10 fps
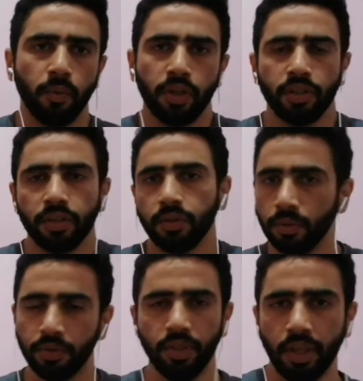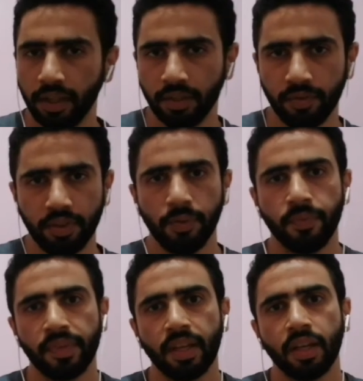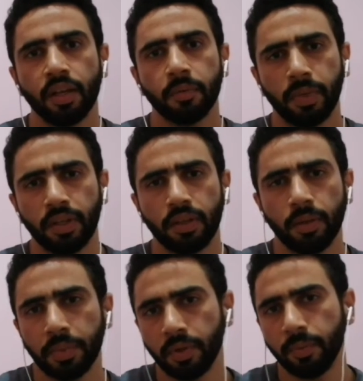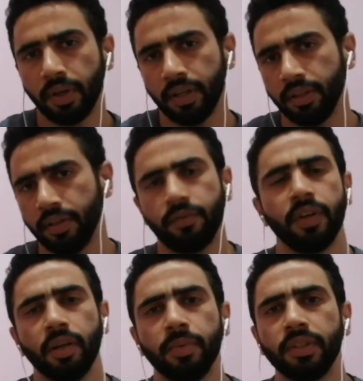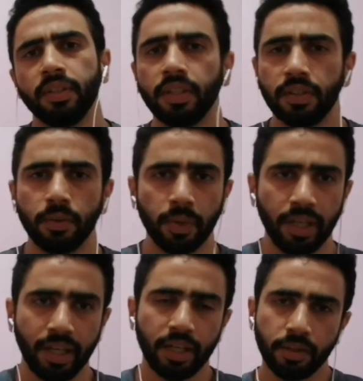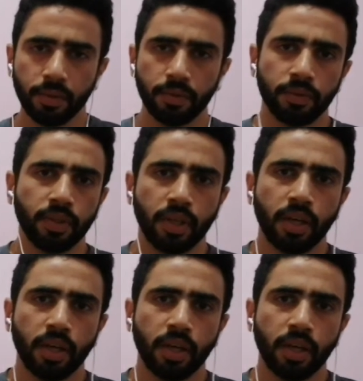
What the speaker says: why just using activity. But the power behind the Fragments is you can use